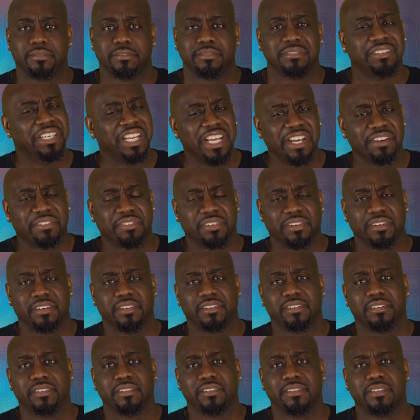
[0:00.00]
Never.
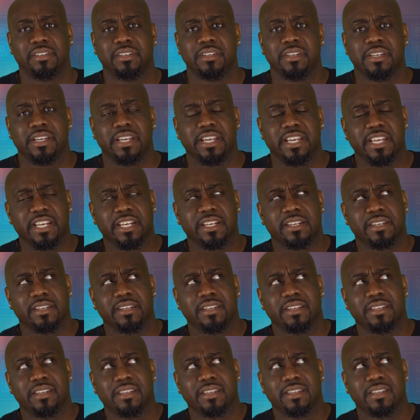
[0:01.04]
And
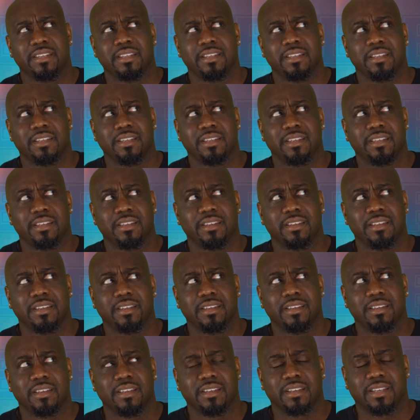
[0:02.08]

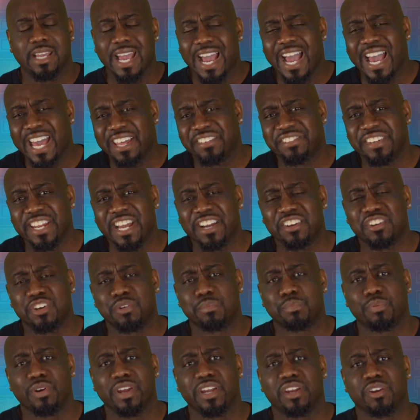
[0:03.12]
God's not going
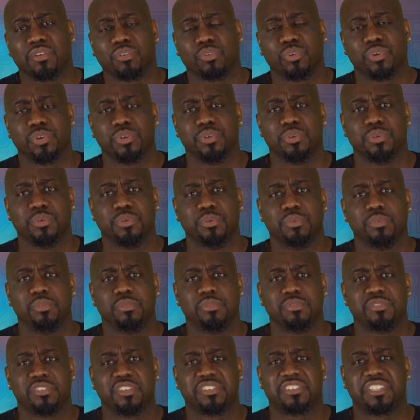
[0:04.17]
to break a rule
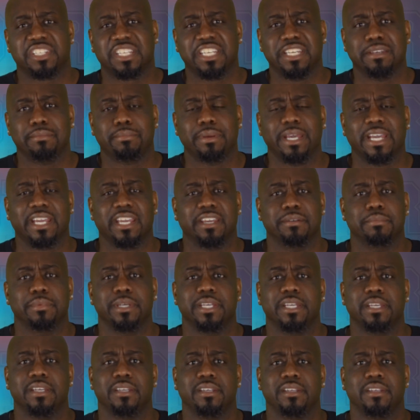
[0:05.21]
just to get back at
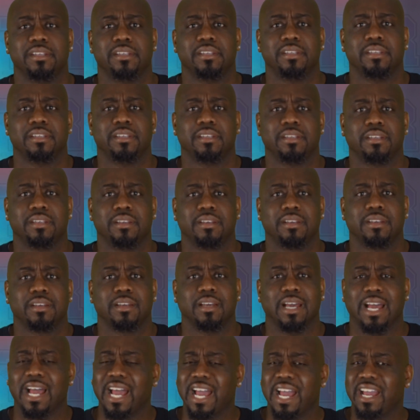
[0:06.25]
me.
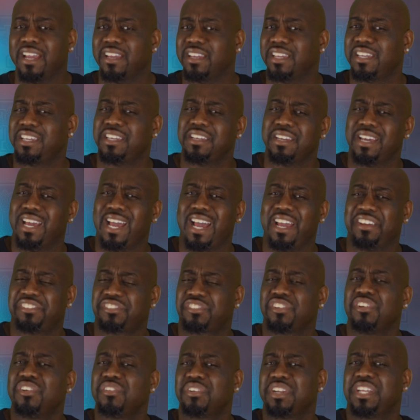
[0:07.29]
I
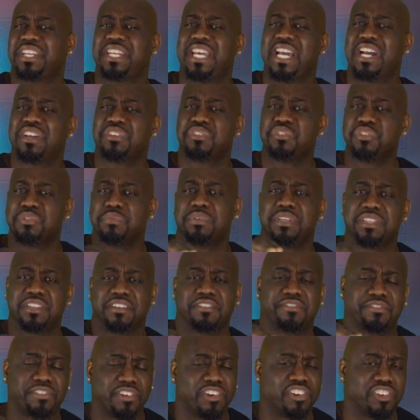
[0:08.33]
strongly doubt you'll be the
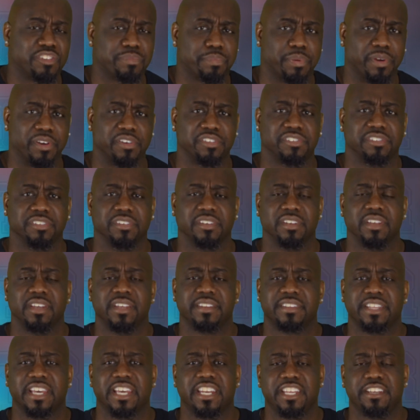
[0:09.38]
first
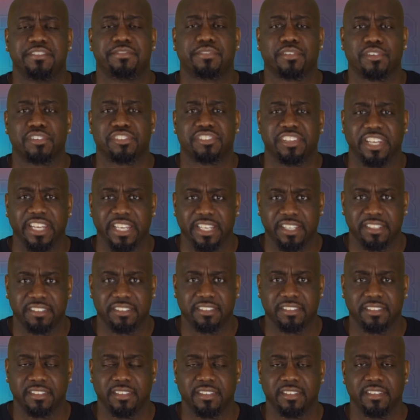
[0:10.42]
person that he
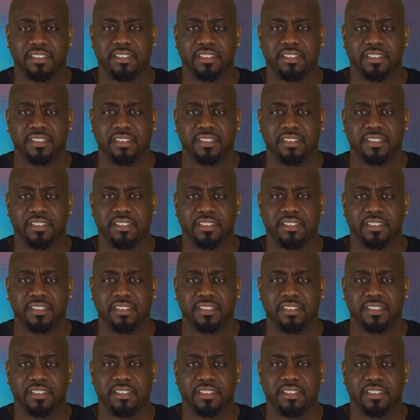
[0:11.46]
forsakes.